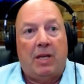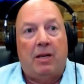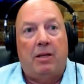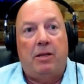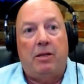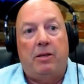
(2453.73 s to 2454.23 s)

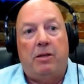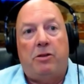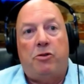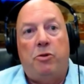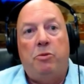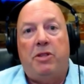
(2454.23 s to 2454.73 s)
The
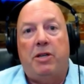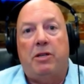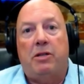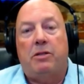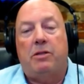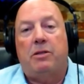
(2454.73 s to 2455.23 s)
truth
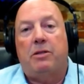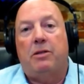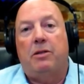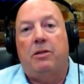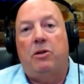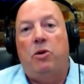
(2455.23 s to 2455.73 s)
is,
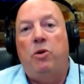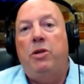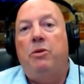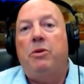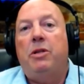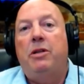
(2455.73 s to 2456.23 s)
who do
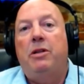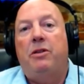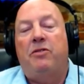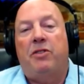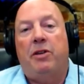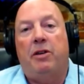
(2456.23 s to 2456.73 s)
you really need to
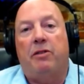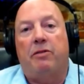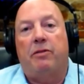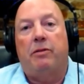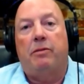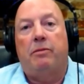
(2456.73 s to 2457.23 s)
forgive?
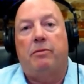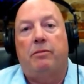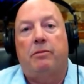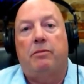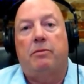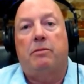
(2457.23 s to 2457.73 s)

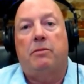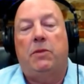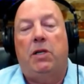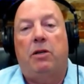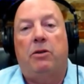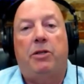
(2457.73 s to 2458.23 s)

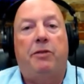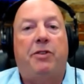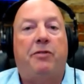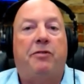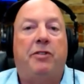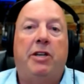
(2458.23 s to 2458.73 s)
You have
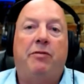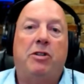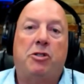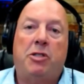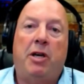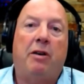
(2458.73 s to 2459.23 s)
to forgive
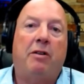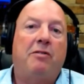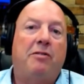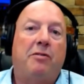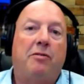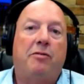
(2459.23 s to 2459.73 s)

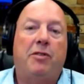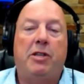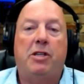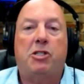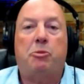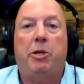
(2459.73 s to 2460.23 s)
yourself for
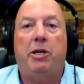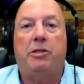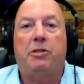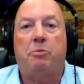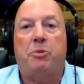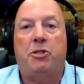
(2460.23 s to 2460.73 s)
the
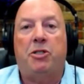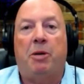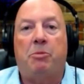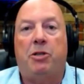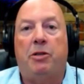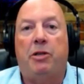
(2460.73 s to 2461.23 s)
experience and
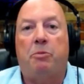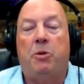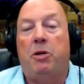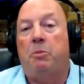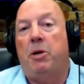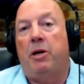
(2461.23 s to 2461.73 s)
perception that you
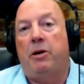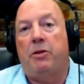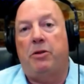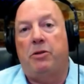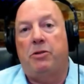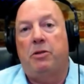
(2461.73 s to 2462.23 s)
put upon
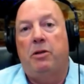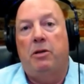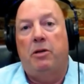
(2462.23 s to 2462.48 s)
others.